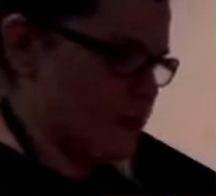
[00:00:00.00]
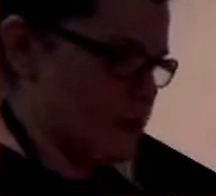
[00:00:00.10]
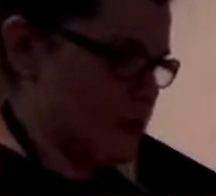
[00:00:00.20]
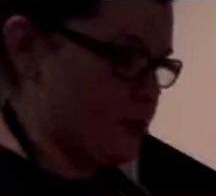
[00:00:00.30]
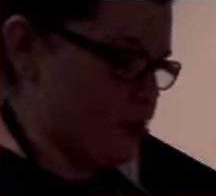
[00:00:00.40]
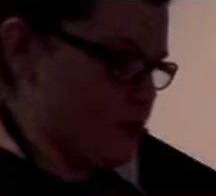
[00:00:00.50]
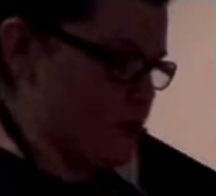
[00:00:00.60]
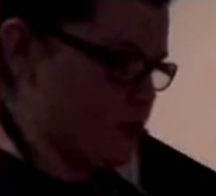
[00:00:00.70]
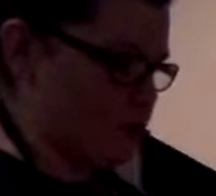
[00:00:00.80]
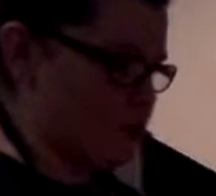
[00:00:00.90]
of a Southwest egg
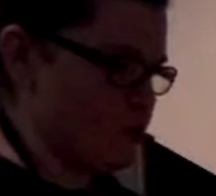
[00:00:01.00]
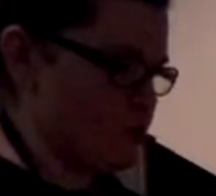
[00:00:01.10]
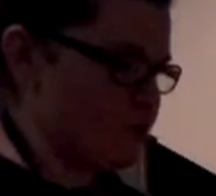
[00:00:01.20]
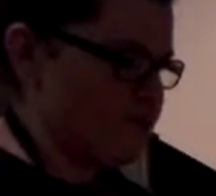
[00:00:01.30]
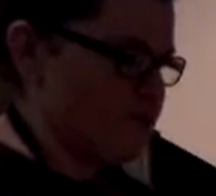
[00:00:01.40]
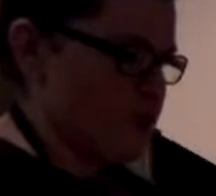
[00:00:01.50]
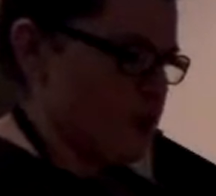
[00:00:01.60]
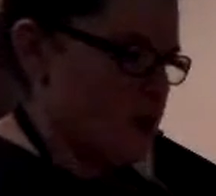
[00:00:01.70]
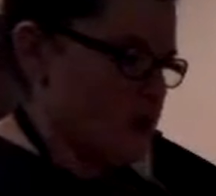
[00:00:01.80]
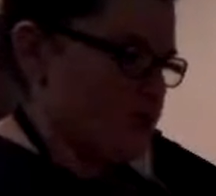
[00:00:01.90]
roll. So
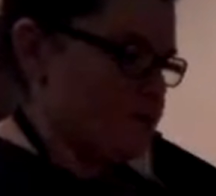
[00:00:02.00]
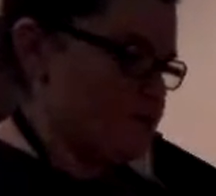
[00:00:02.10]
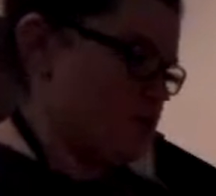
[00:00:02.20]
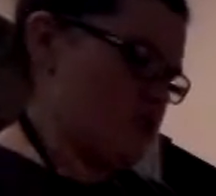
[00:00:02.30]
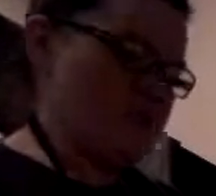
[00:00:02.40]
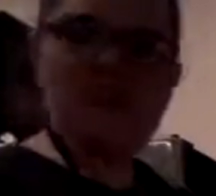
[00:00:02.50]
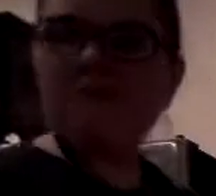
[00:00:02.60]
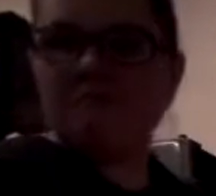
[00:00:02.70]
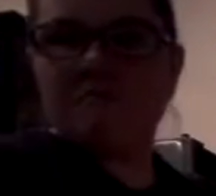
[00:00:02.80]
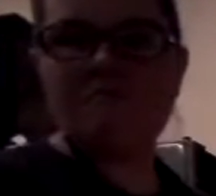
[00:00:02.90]
just gonna
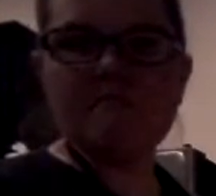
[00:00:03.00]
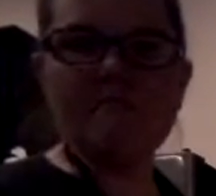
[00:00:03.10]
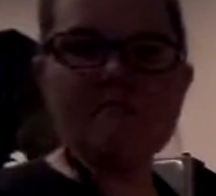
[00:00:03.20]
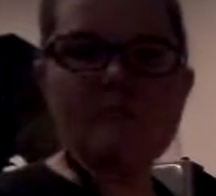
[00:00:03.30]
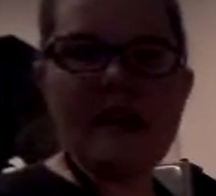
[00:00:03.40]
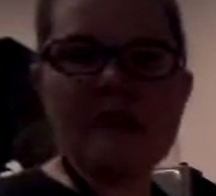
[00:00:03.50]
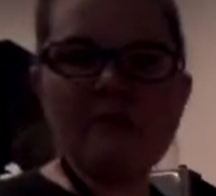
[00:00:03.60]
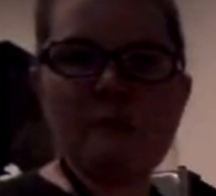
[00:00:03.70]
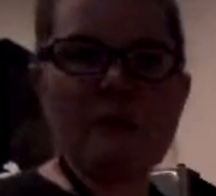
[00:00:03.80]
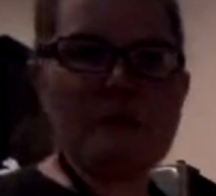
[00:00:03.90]

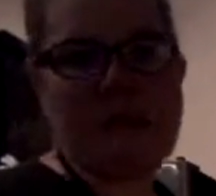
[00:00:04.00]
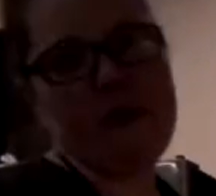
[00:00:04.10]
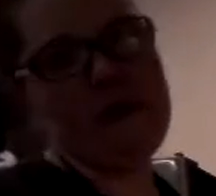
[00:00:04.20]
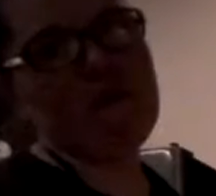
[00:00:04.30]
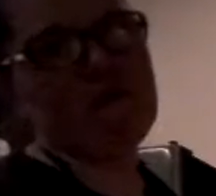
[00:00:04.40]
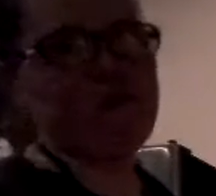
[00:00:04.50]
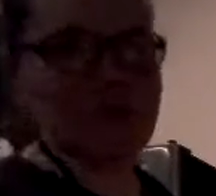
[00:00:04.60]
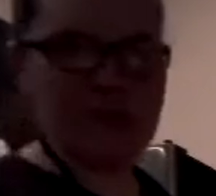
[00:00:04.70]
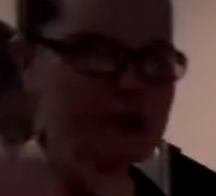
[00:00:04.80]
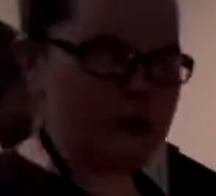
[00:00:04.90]
experiment, play with it, put
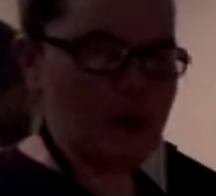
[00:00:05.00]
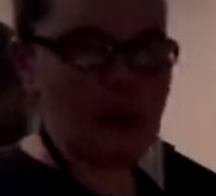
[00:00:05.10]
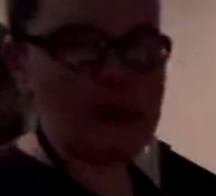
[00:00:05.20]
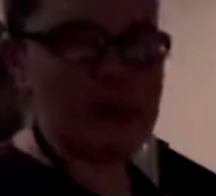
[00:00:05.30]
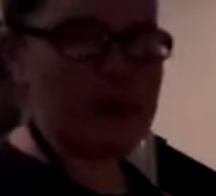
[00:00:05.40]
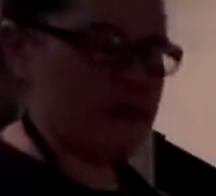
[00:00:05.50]
whatever you want in it.